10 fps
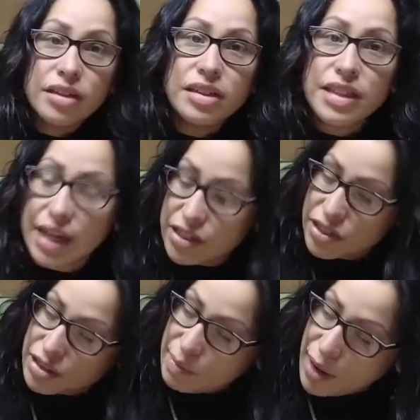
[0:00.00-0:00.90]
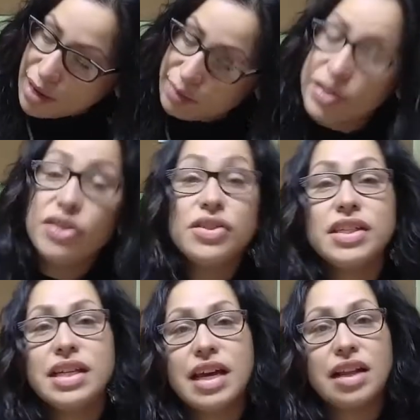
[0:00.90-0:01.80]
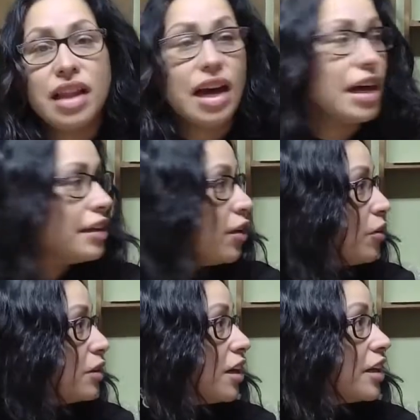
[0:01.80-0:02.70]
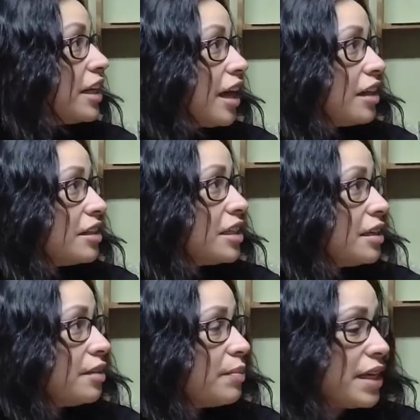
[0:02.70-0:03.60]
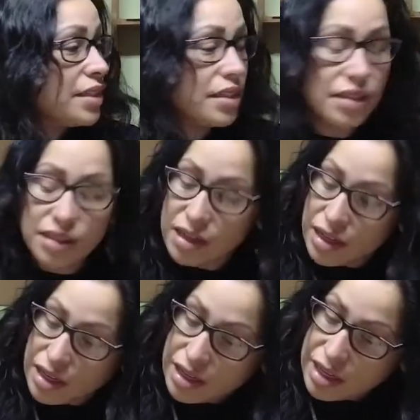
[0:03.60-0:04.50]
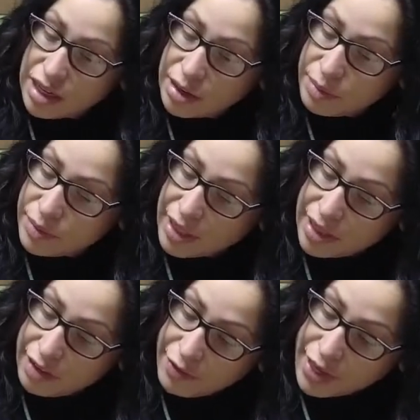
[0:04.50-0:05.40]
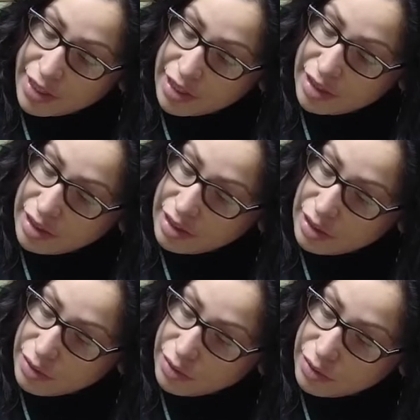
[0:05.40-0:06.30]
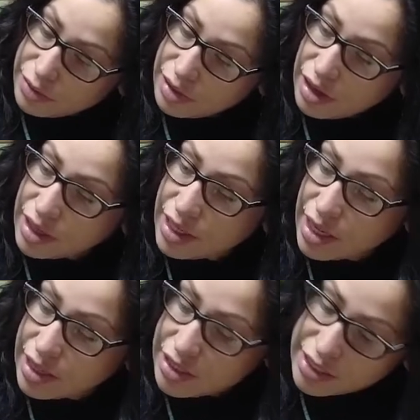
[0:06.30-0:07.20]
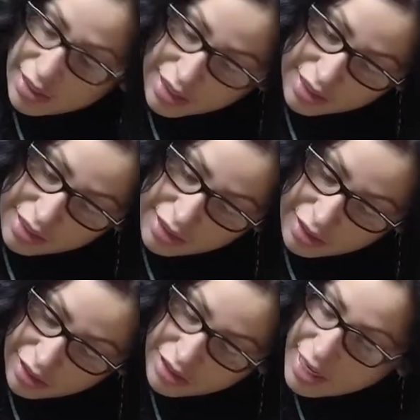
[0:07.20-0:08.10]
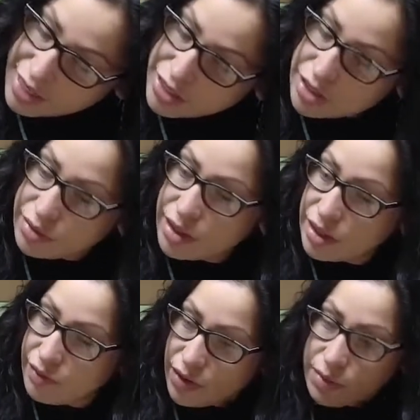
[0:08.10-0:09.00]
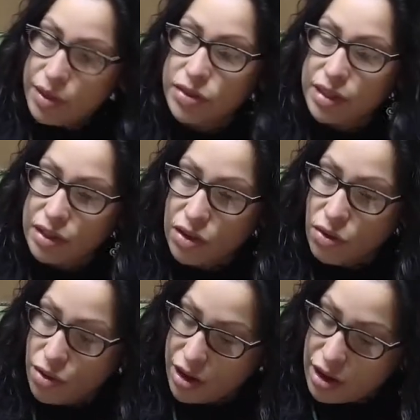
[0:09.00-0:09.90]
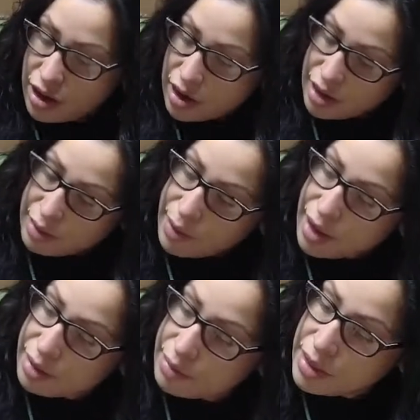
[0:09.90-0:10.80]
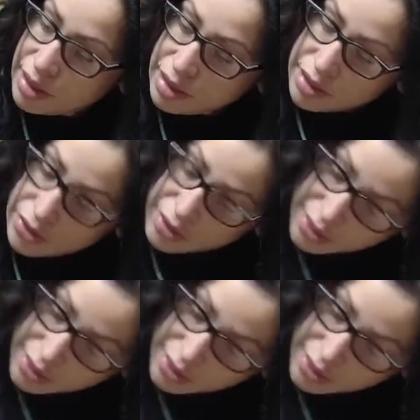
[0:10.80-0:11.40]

to texture the bottom. You'll see that a lot on the old archaeology pieces that they find in archaeology sites. They're textured from using the corn on the bottom. So this